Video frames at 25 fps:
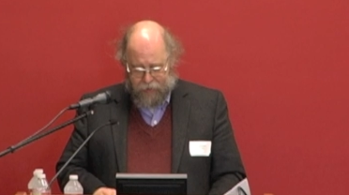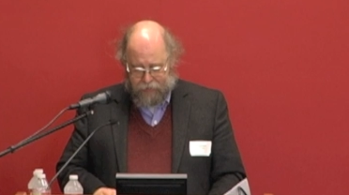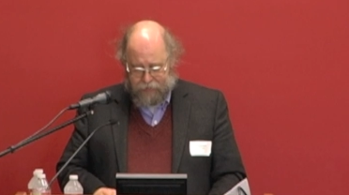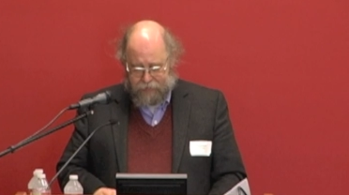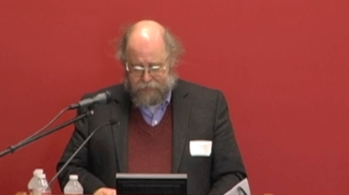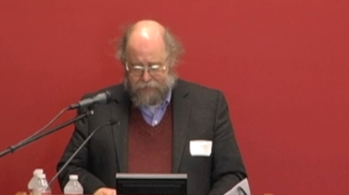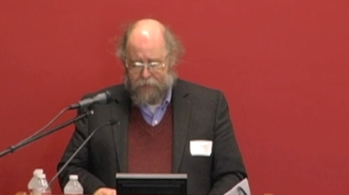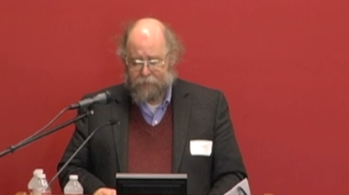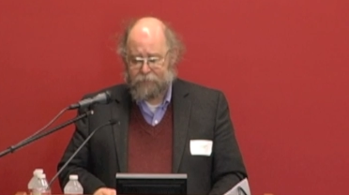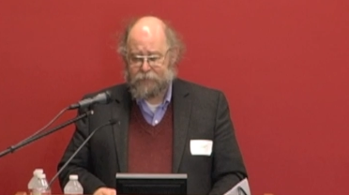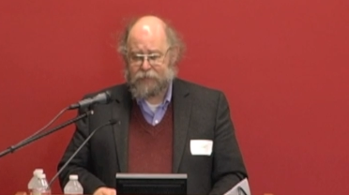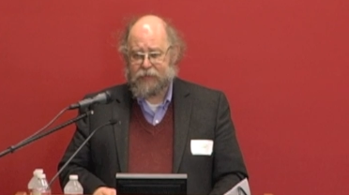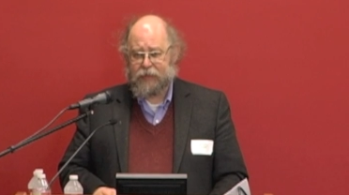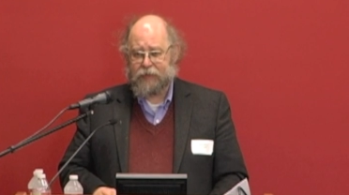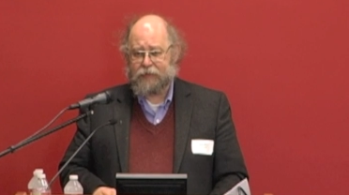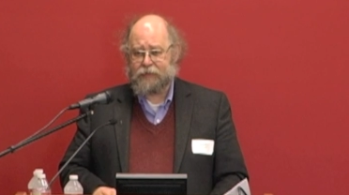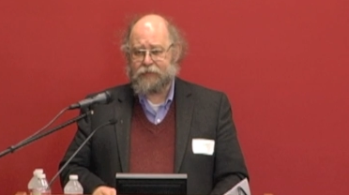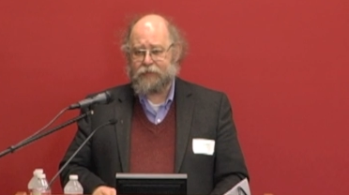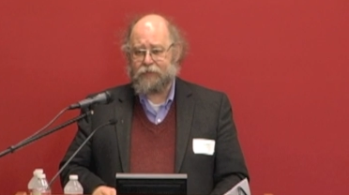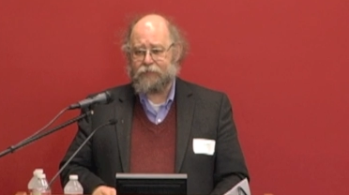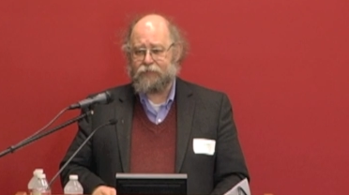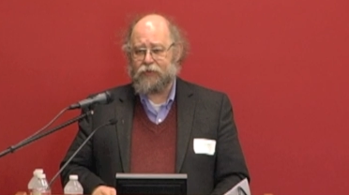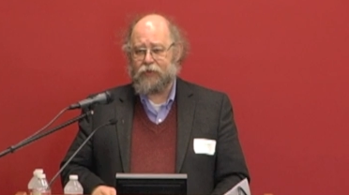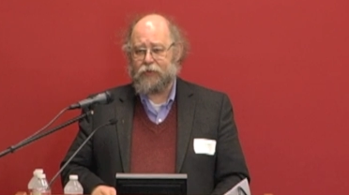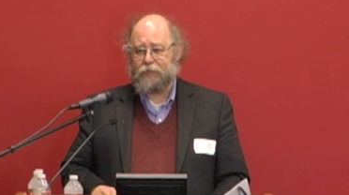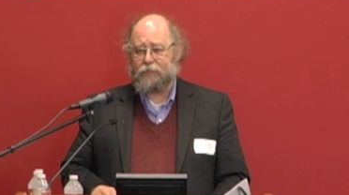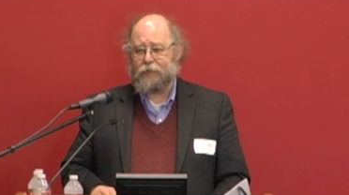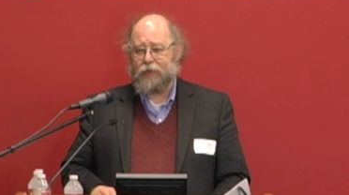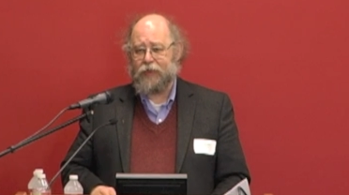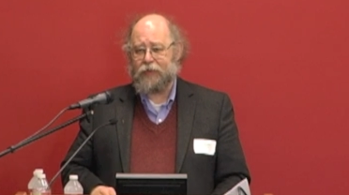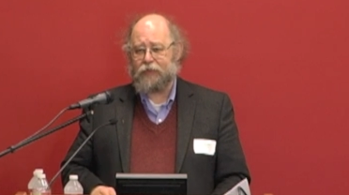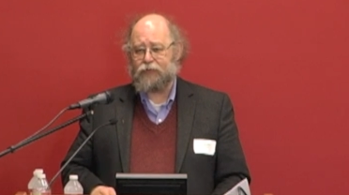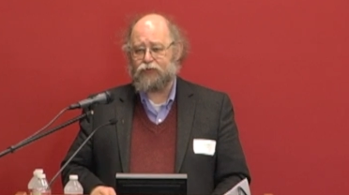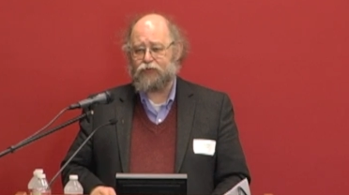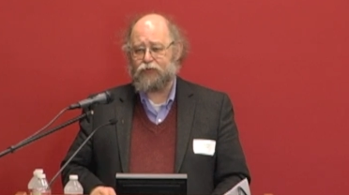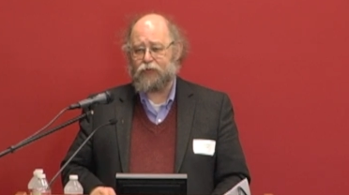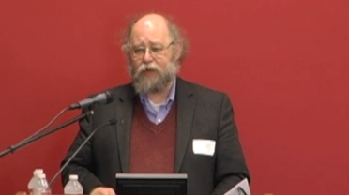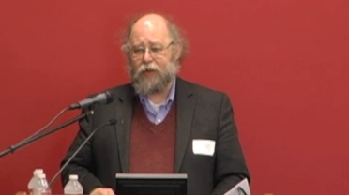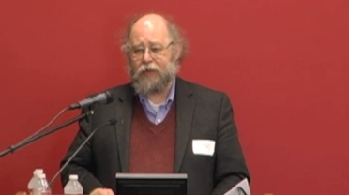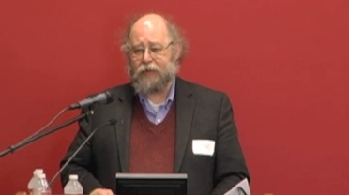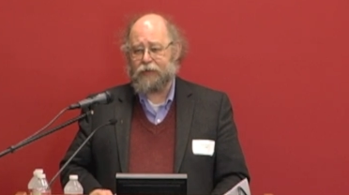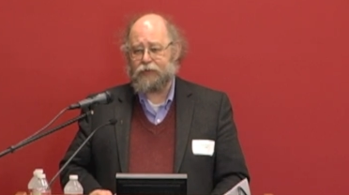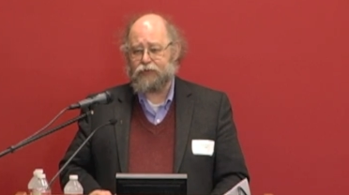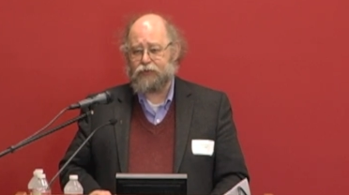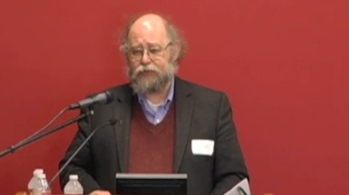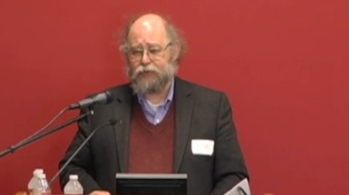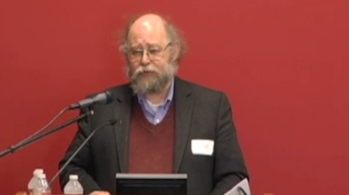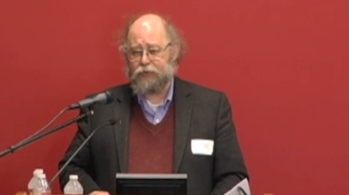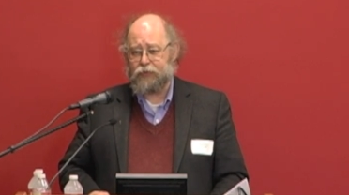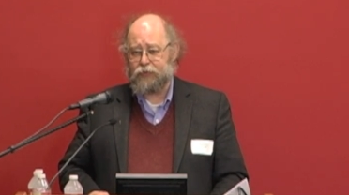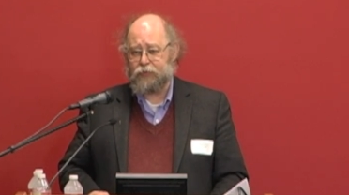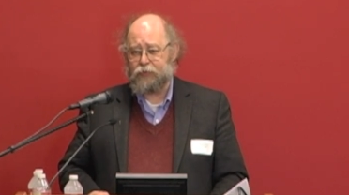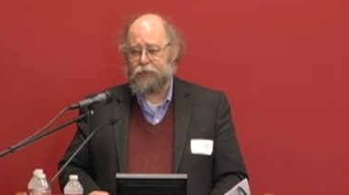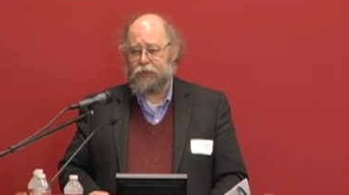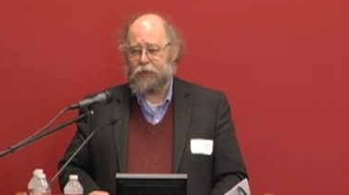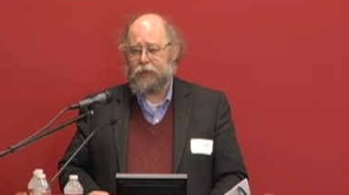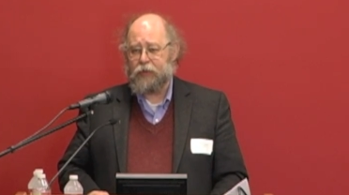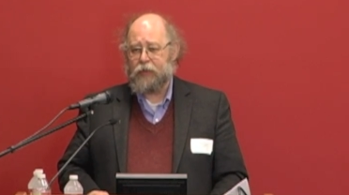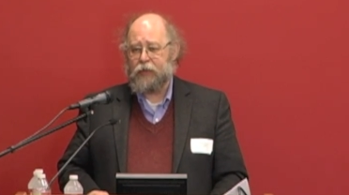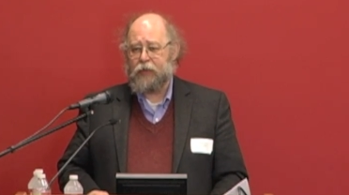some sense of them and try to